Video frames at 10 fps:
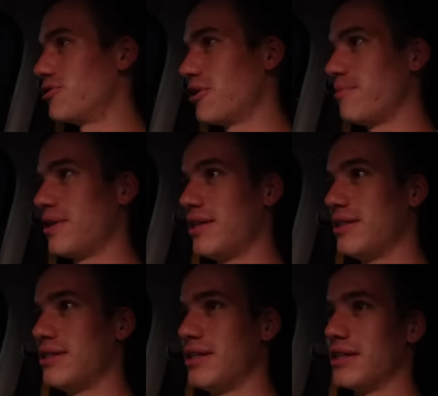trip
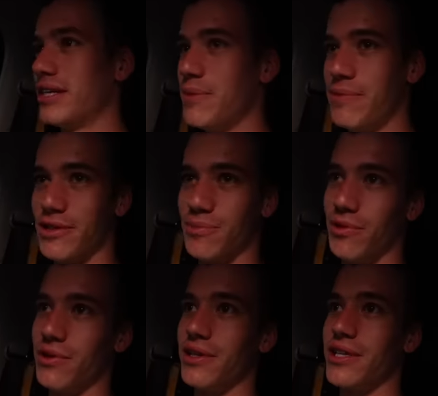and keep
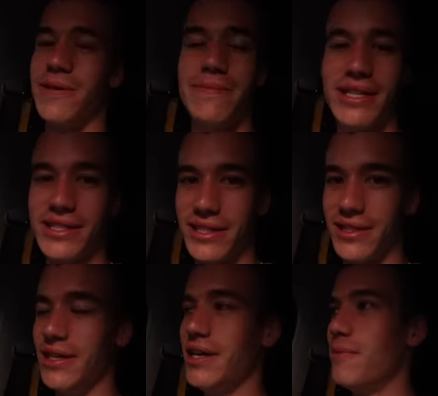exploring, keep
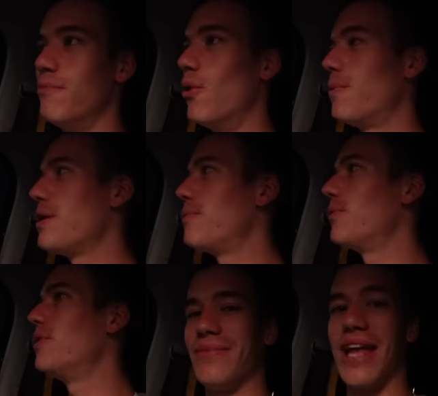meeting more
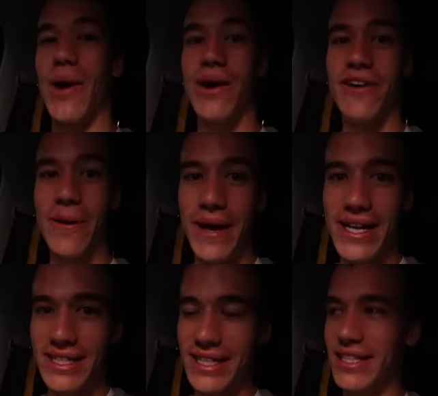people. However
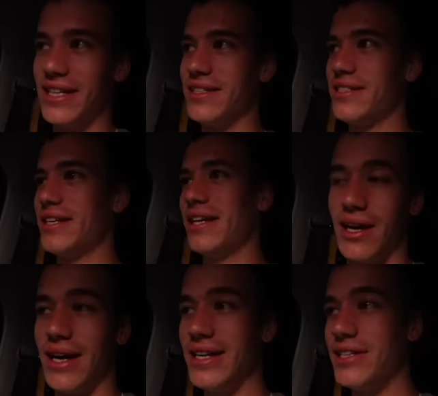amazing it is,
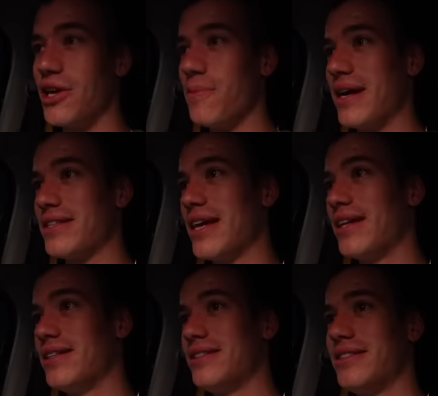I need to go back to
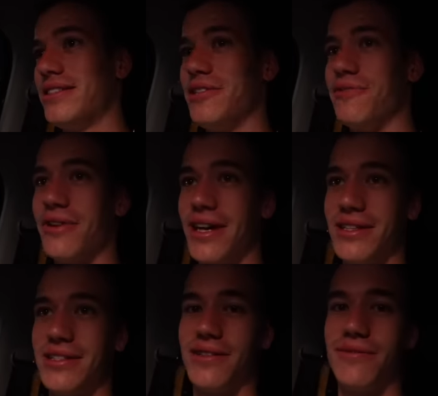England to see
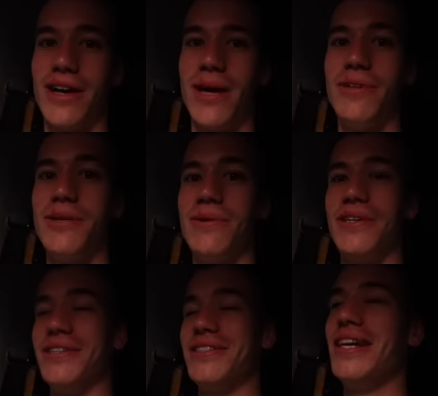friends and family
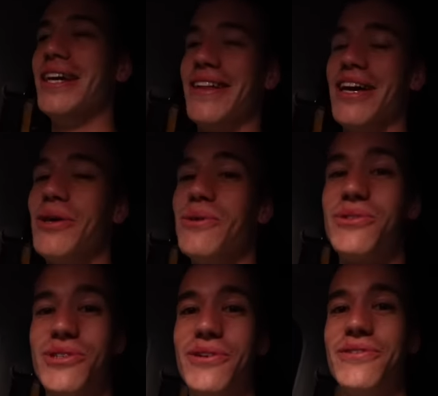because they are
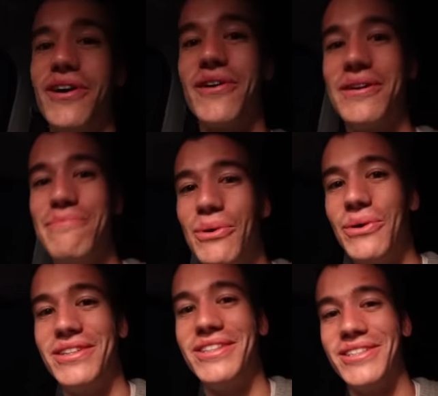also very important